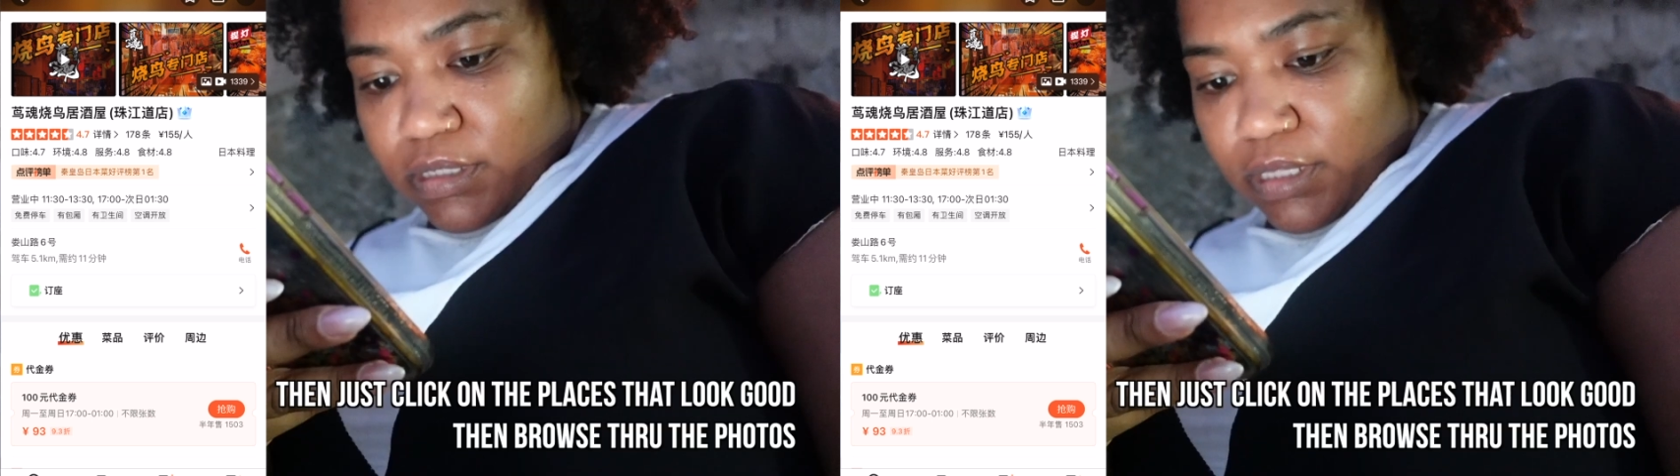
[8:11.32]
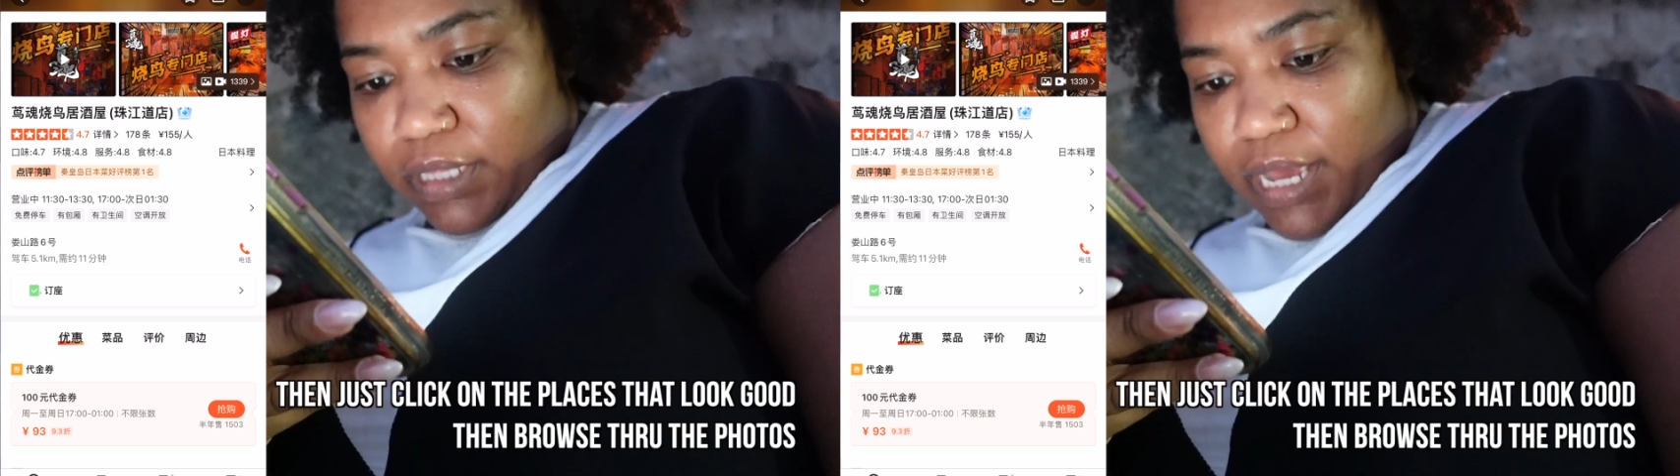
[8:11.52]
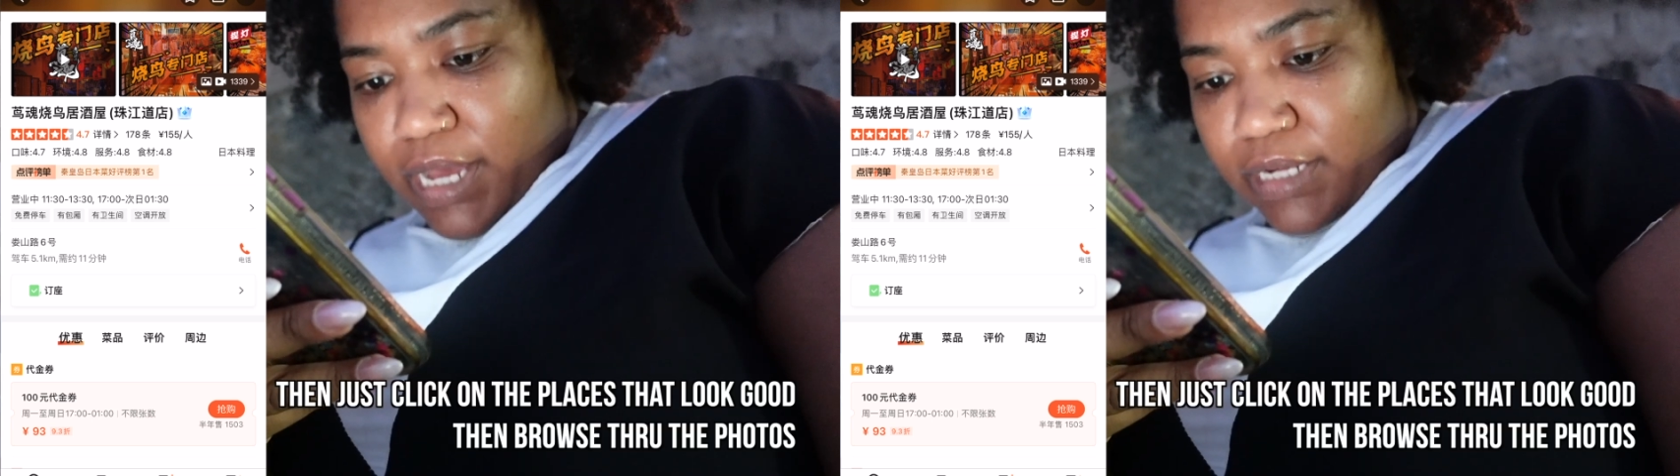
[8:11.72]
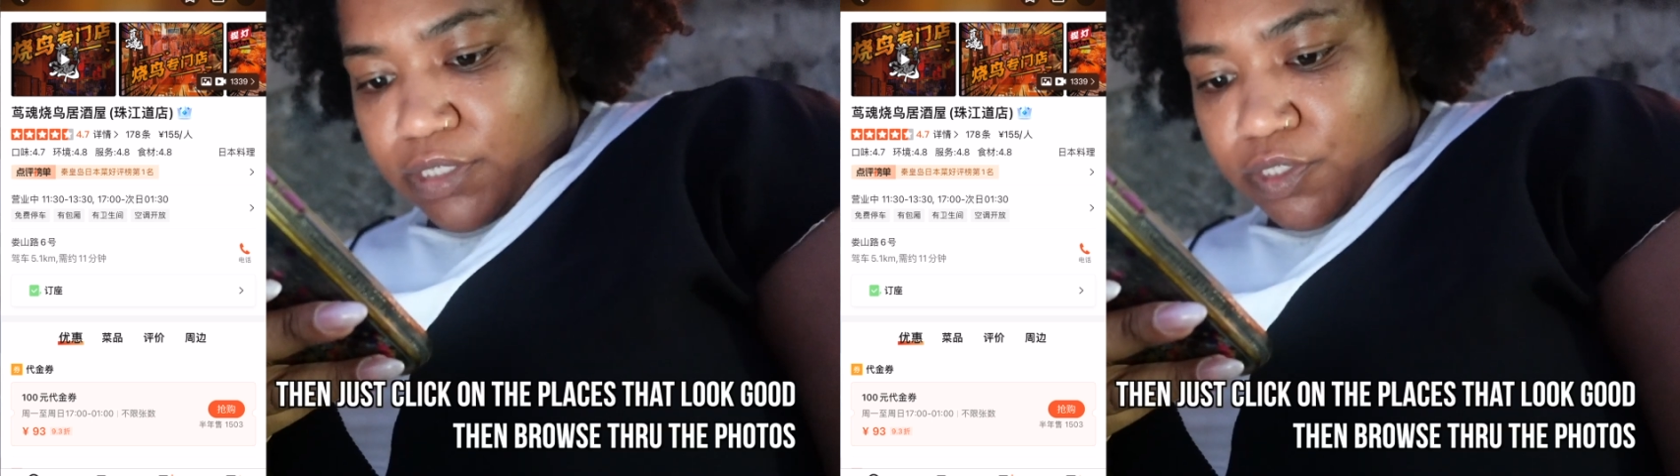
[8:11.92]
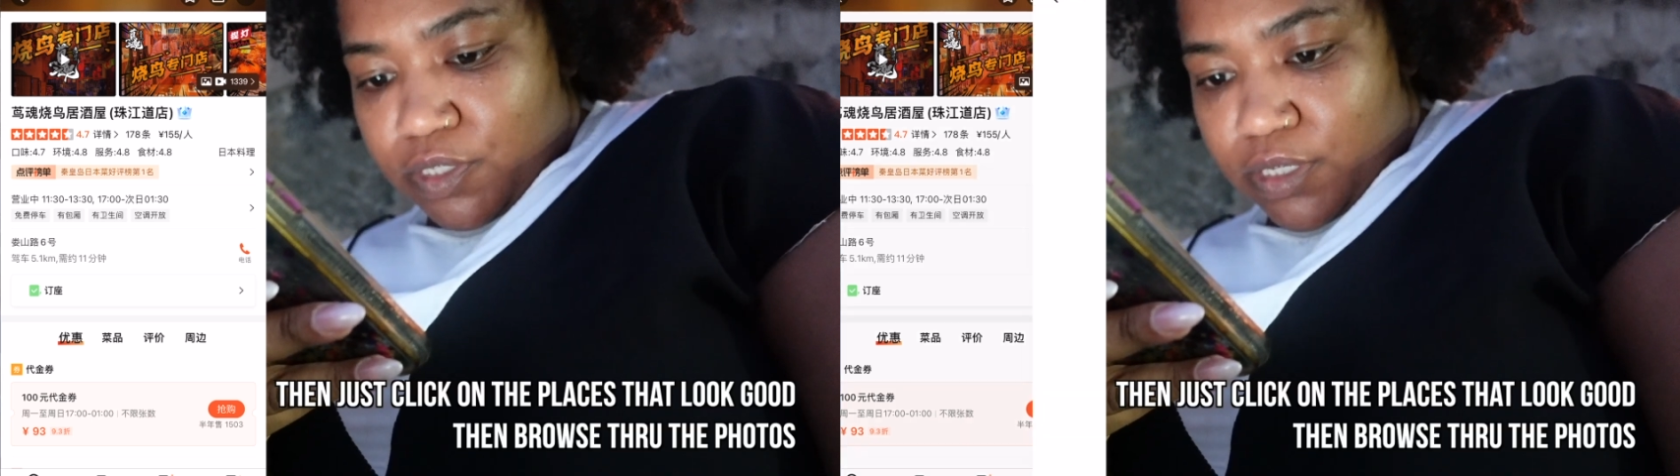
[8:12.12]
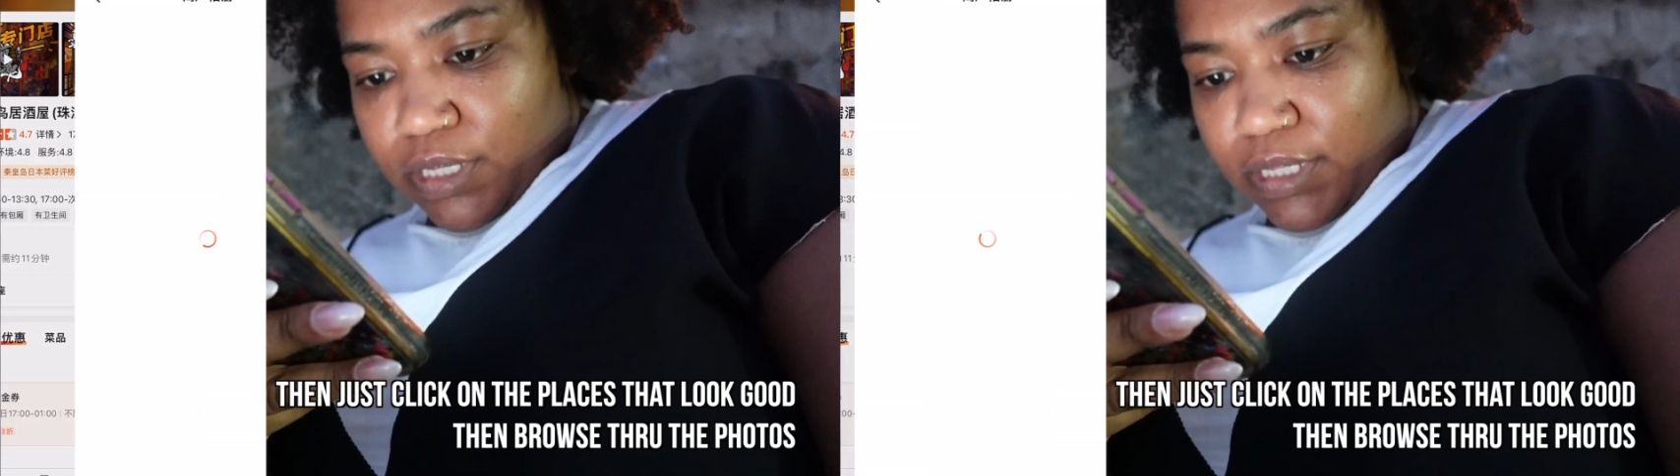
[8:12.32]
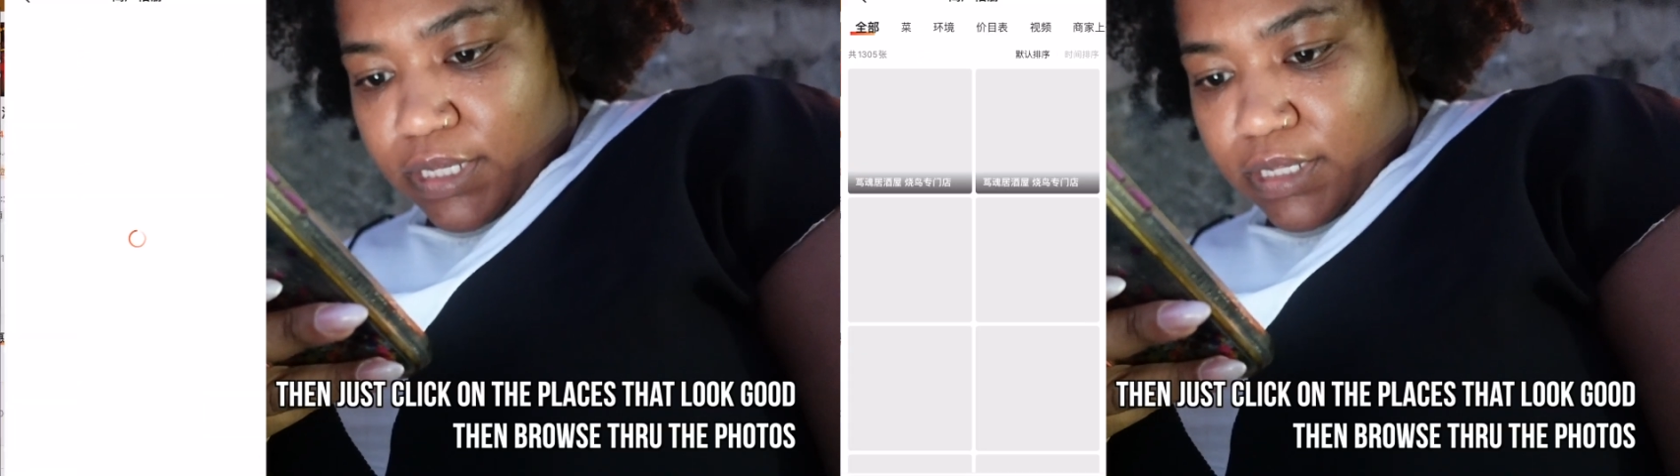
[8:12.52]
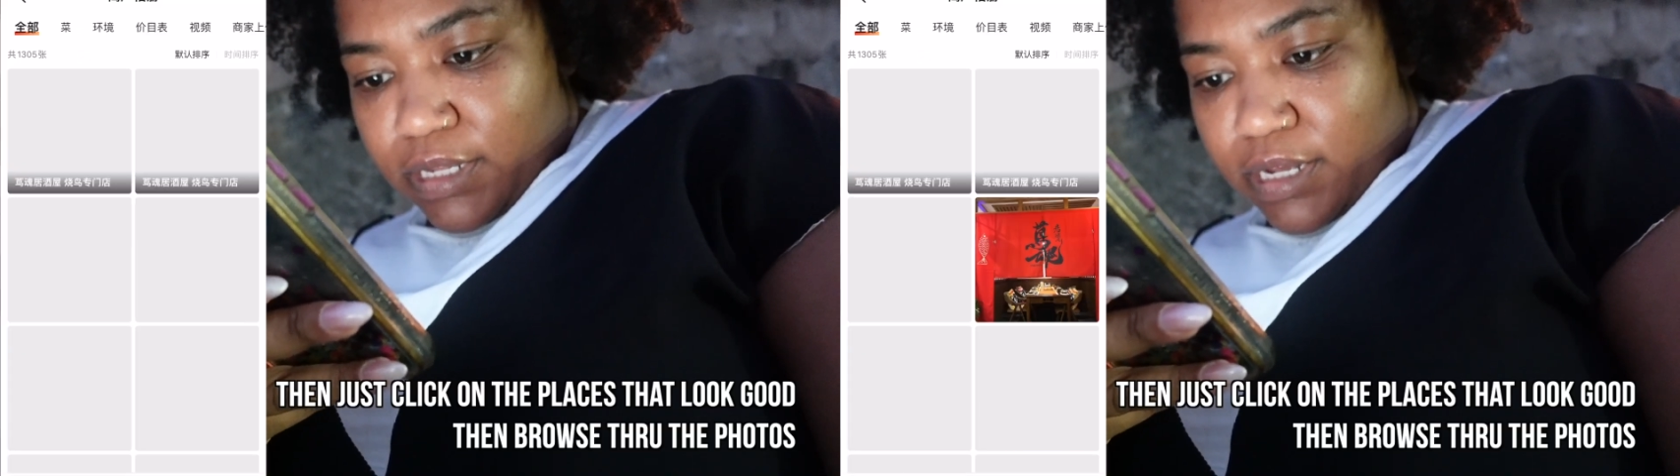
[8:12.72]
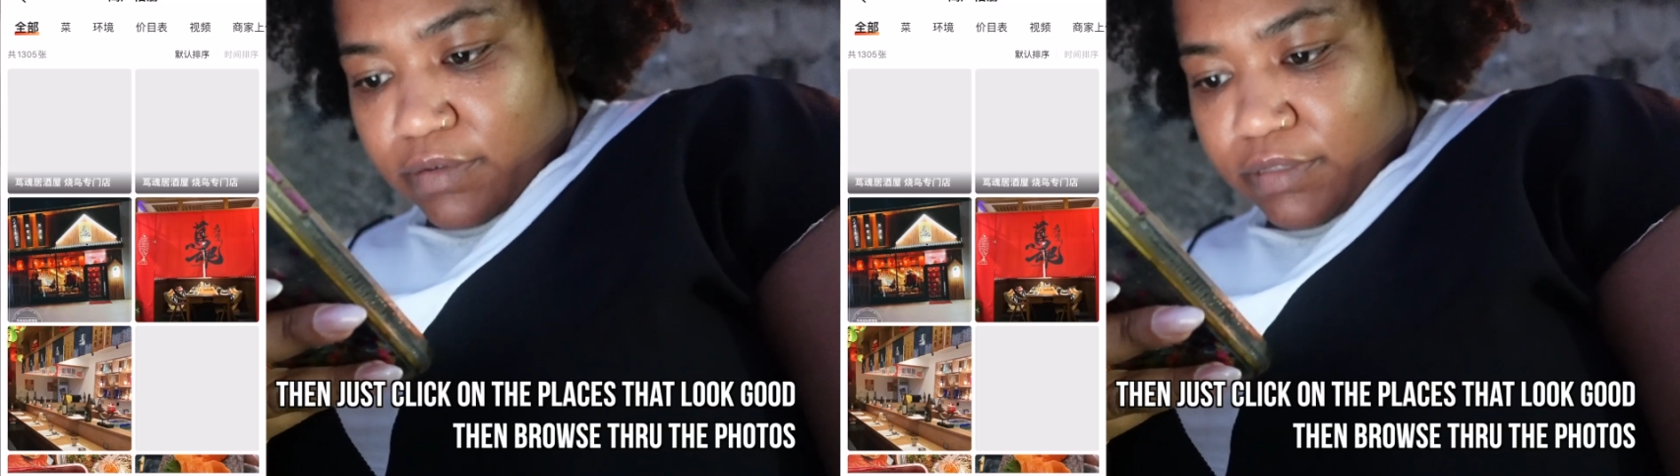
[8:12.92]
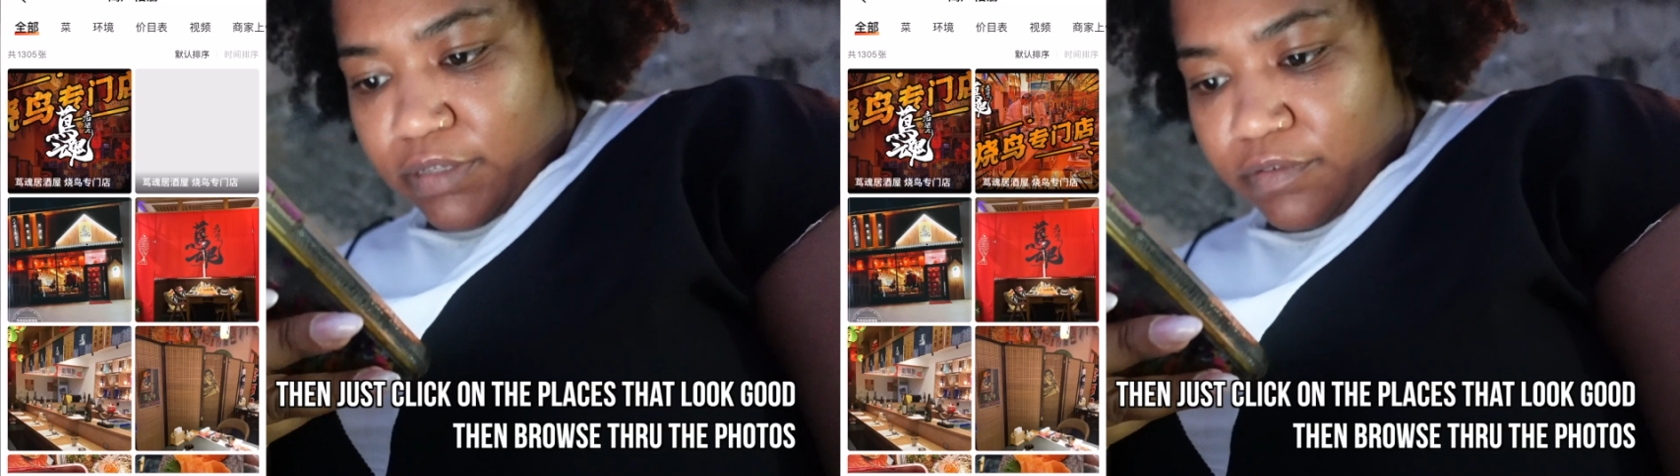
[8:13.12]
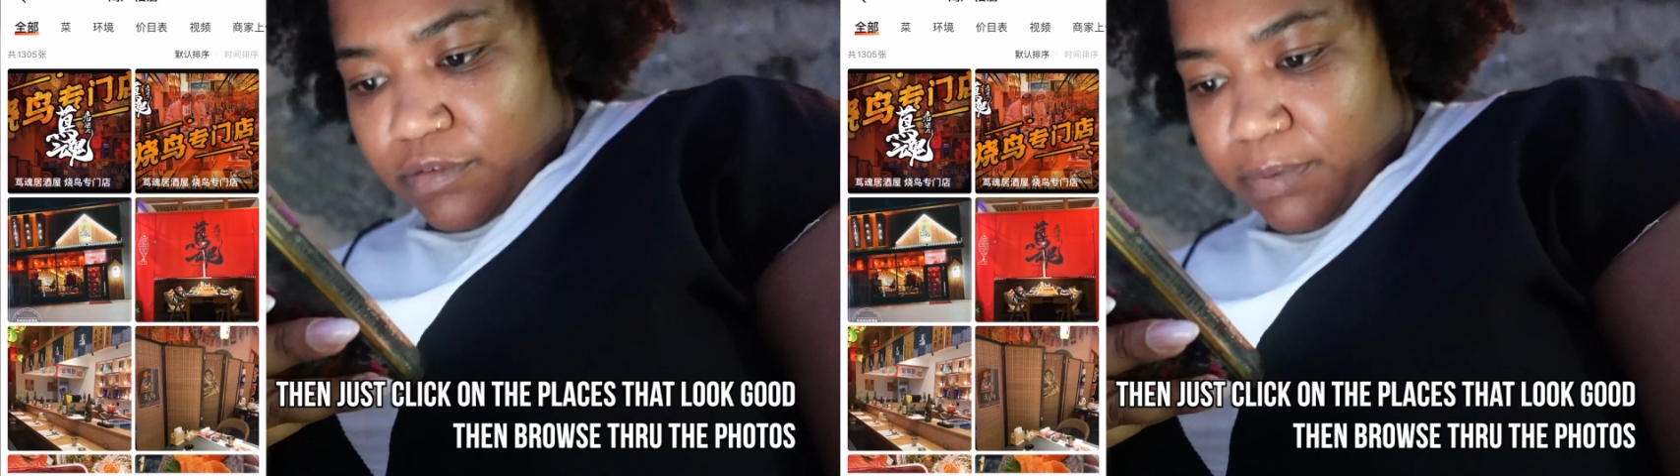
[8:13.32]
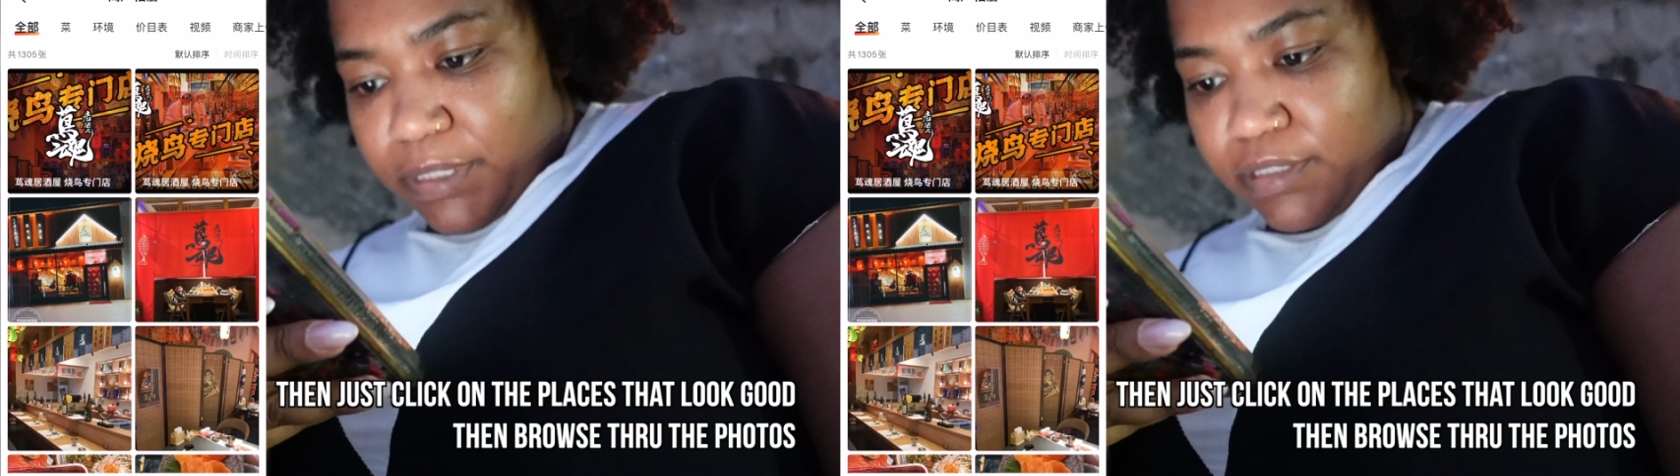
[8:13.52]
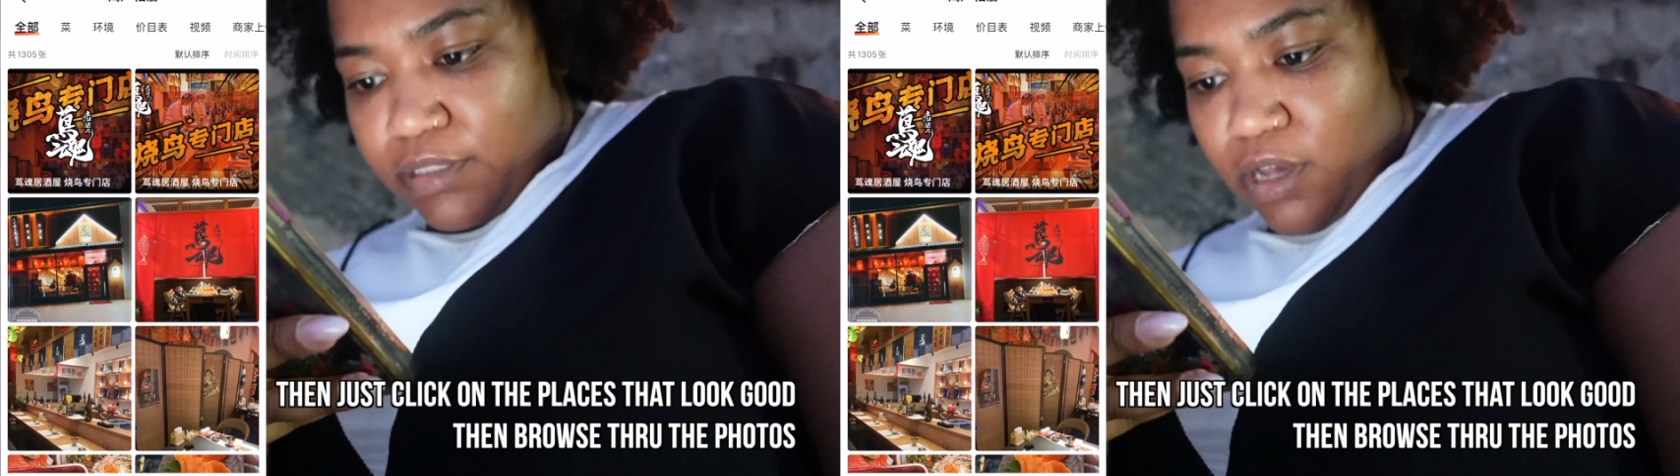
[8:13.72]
Yeah, it's just looking like a lot of seafood places.